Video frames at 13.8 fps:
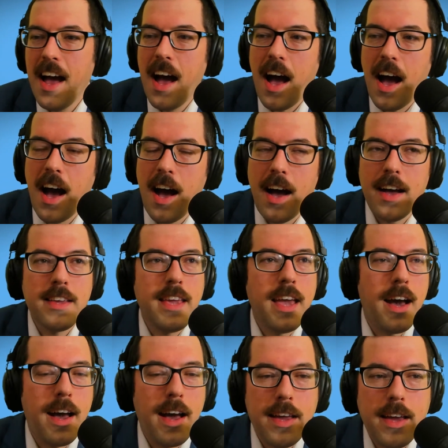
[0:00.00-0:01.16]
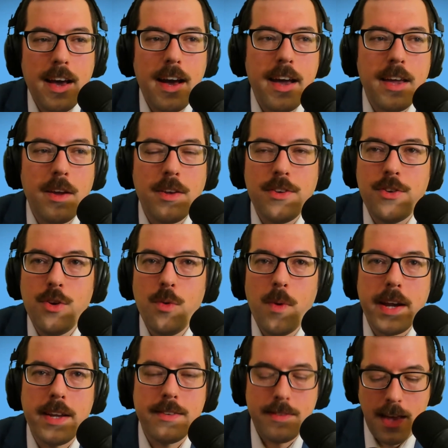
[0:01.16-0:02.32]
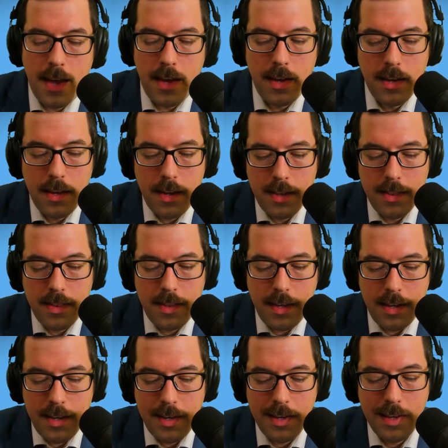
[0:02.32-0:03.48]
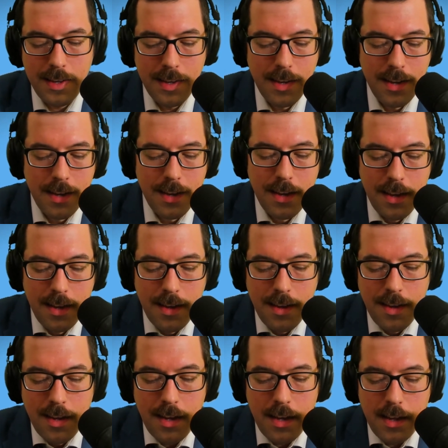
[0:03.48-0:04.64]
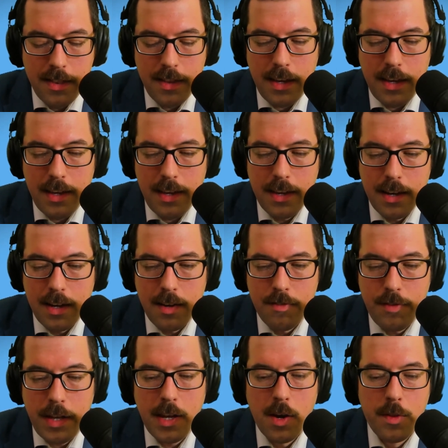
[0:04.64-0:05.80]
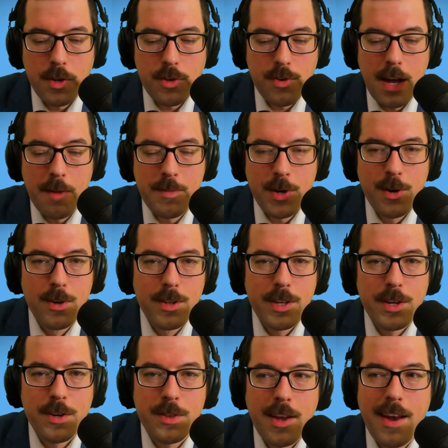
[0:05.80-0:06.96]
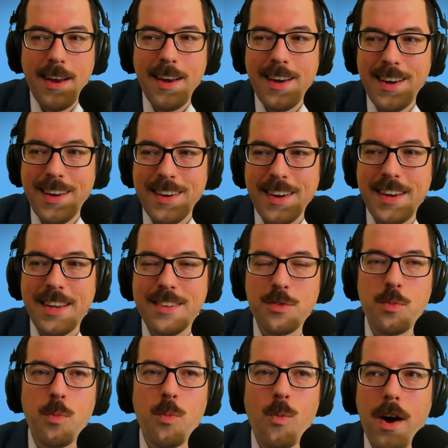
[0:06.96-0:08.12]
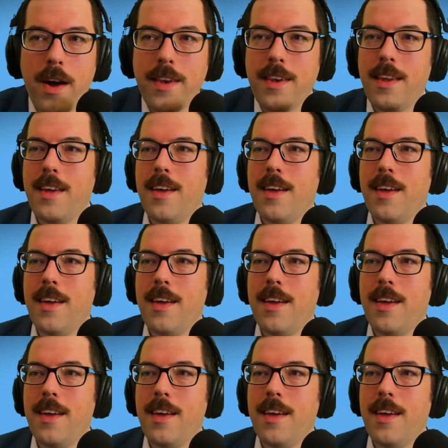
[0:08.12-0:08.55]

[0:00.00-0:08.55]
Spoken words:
Yeah, I do want to say in the video that dropped earlier, there is one.